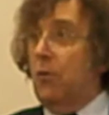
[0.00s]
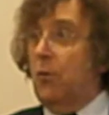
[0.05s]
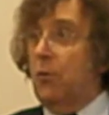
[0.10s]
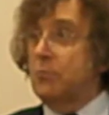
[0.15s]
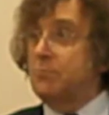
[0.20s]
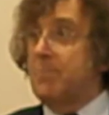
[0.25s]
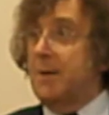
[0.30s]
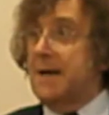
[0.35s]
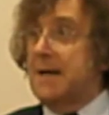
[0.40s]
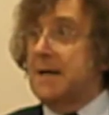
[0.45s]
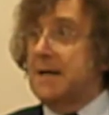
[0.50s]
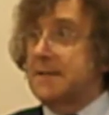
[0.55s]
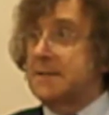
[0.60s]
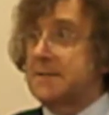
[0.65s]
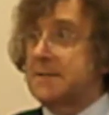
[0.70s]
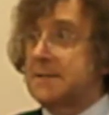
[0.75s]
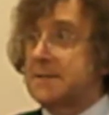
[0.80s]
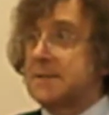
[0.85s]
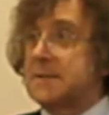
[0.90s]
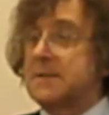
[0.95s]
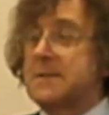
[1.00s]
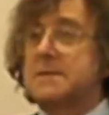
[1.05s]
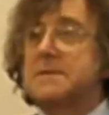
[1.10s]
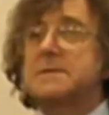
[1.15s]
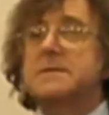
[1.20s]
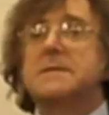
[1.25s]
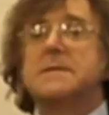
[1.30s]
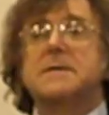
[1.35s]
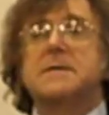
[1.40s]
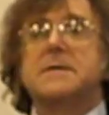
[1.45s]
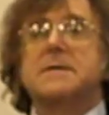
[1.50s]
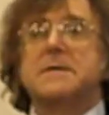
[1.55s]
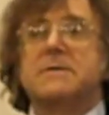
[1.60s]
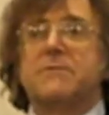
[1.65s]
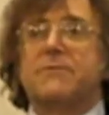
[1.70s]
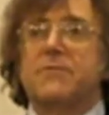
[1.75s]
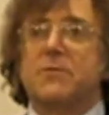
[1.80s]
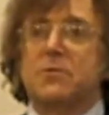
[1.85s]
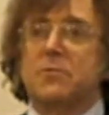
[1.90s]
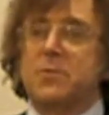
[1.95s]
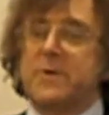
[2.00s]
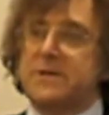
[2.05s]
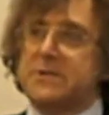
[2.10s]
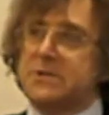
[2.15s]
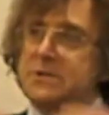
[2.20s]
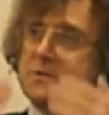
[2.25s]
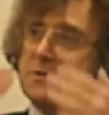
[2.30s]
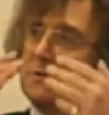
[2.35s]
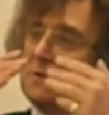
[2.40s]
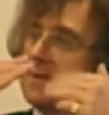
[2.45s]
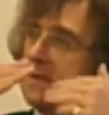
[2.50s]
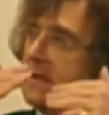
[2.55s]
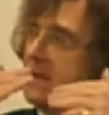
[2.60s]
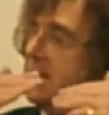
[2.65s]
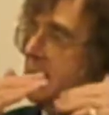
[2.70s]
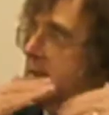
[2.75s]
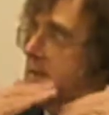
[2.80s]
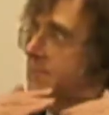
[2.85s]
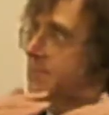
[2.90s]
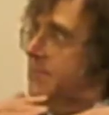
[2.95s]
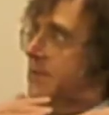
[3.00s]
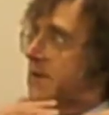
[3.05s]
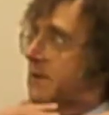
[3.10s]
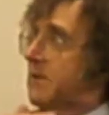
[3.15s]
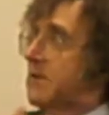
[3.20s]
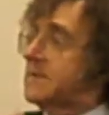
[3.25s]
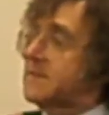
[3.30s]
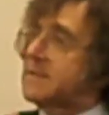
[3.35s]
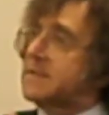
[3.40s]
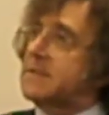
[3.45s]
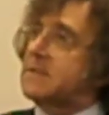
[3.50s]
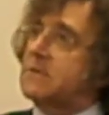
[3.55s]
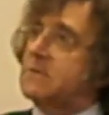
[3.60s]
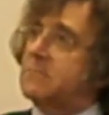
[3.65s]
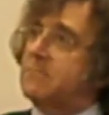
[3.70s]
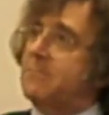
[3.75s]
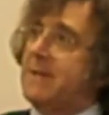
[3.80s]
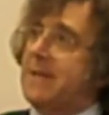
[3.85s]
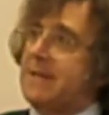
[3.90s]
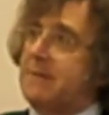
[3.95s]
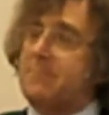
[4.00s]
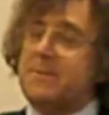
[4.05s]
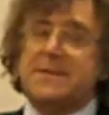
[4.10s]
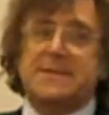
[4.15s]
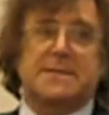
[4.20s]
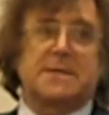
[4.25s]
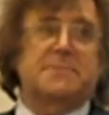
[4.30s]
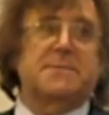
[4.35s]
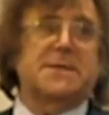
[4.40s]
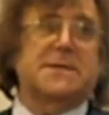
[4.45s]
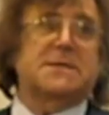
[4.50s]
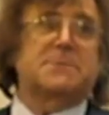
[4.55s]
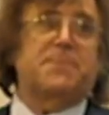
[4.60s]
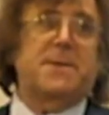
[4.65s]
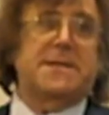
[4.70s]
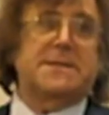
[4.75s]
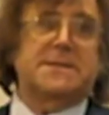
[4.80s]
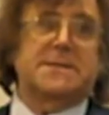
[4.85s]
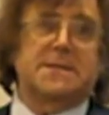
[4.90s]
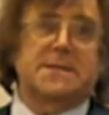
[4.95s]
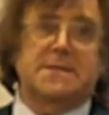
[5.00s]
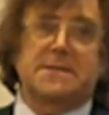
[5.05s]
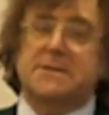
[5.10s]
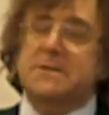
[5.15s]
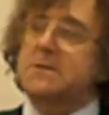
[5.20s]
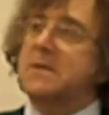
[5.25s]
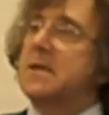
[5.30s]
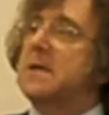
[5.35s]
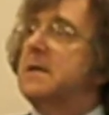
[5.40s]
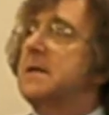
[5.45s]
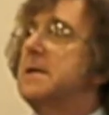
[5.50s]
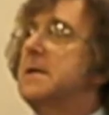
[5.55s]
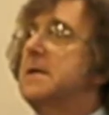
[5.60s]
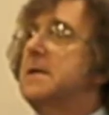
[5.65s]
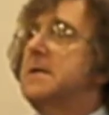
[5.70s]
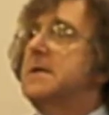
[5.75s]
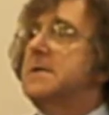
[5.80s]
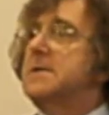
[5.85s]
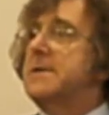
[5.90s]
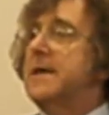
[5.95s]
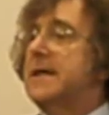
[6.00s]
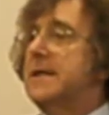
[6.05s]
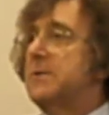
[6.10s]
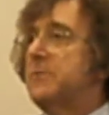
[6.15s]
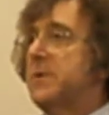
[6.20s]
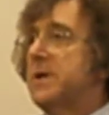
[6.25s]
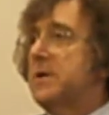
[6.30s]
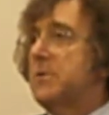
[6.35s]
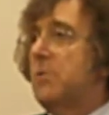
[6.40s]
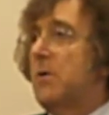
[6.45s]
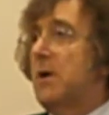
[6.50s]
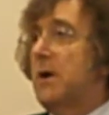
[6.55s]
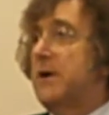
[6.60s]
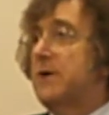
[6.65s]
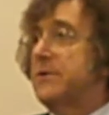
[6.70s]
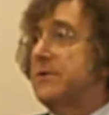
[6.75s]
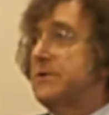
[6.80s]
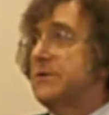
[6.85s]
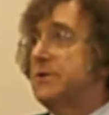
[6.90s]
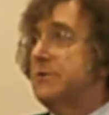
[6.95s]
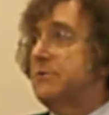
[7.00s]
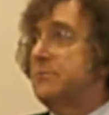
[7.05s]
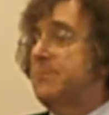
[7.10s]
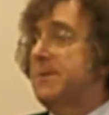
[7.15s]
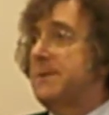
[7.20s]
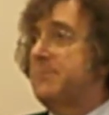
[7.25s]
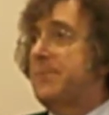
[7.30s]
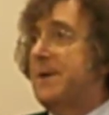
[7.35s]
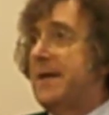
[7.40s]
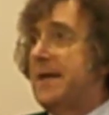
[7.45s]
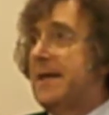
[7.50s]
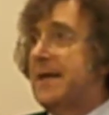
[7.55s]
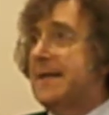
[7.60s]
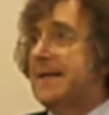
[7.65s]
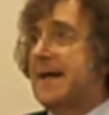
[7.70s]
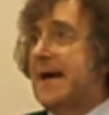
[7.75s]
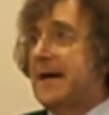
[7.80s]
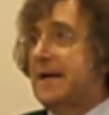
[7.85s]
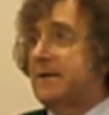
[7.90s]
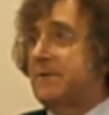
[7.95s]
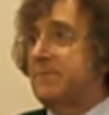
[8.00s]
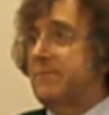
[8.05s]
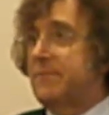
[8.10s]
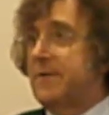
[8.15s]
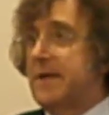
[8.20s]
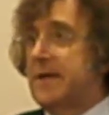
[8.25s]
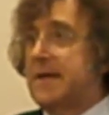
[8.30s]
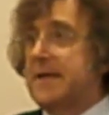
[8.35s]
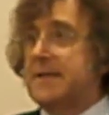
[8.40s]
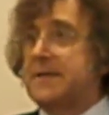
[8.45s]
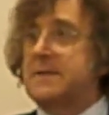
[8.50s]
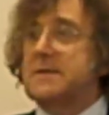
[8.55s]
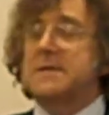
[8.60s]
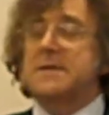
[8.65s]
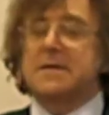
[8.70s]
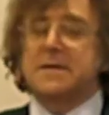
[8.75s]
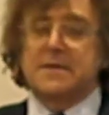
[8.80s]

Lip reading: old bonds, for which there are still maybe some expenses that are required to be paid out of that,